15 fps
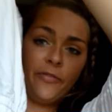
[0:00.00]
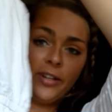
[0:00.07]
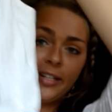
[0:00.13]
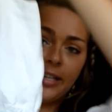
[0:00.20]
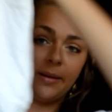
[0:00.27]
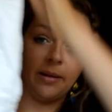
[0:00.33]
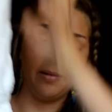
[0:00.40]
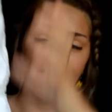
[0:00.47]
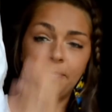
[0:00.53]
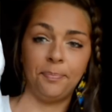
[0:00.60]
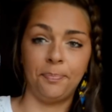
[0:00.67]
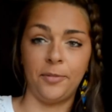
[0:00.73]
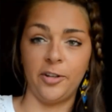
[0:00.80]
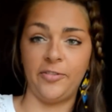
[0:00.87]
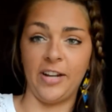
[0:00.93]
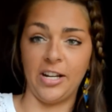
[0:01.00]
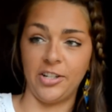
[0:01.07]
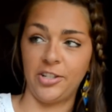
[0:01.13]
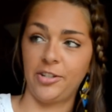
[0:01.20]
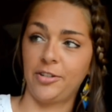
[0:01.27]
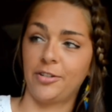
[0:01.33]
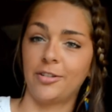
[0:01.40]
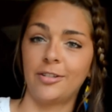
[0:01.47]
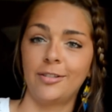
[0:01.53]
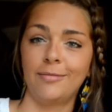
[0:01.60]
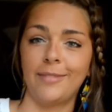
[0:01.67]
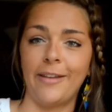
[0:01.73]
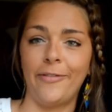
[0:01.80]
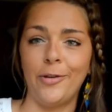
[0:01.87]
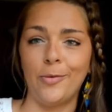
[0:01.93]
of like a professional,
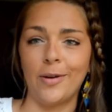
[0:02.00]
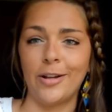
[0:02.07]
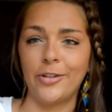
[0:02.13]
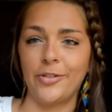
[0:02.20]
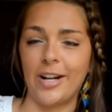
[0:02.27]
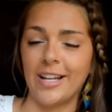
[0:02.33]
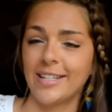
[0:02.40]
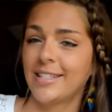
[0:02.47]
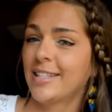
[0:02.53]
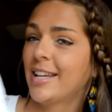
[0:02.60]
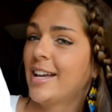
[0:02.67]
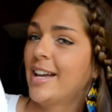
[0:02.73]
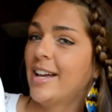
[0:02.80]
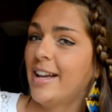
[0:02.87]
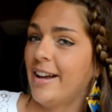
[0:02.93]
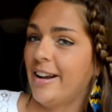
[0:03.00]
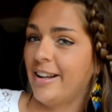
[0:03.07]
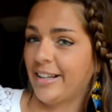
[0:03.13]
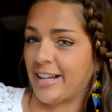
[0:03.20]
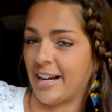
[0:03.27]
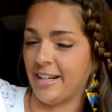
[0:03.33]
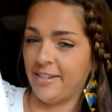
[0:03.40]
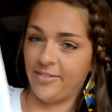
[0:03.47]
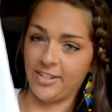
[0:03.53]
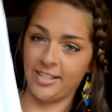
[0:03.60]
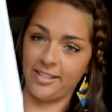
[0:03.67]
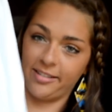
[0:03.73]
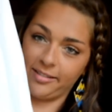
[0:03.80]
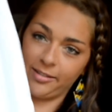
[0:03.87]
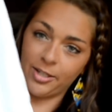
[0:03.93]
if you will, dress and it kind of
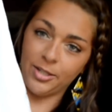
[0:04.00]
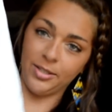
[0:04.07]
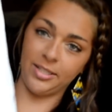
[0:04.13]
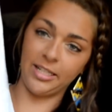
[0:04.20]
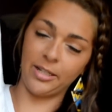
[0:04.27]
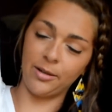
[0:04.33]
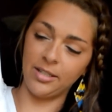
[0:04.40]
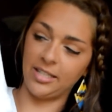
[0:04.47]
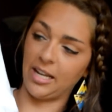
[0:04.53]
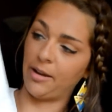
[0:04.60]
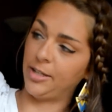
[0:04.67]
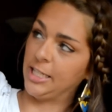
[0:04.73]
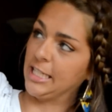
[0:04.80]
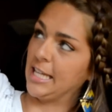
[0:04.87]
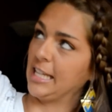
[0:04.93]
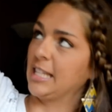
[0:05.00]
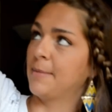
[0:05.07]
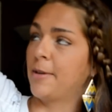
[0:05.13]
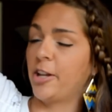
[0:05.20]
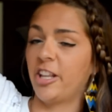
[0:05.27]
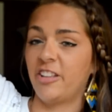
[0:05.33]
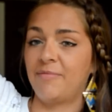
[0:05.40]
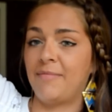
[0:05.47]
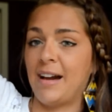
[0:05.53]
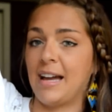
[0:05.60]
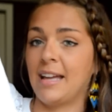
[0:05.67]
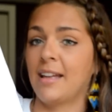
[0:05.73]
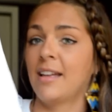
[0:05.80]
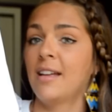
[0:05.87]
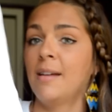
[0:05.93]
just goes it goes down to like the middle of
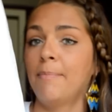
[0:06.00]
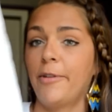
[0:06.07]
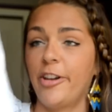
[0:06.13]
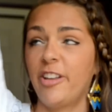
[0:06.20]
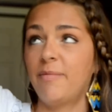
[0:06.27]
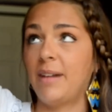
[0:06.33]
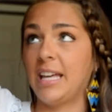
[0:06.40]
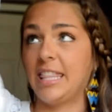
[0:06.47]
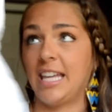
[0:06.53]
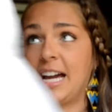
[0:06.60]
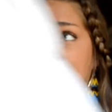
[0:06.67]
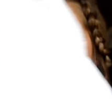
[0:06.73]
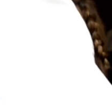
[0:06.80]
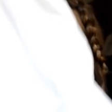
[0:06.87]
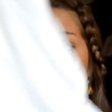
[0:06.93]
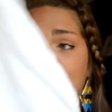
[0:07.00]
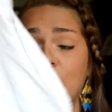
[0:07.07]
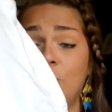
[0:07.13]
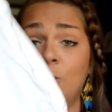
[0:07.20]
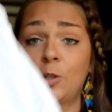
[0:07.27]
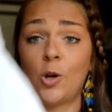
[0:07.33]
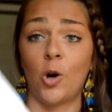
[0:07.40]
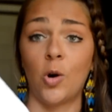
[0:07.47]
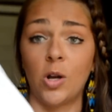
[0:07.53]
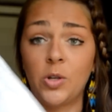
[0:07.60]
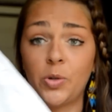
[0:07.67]
my middle of my thighs and it's so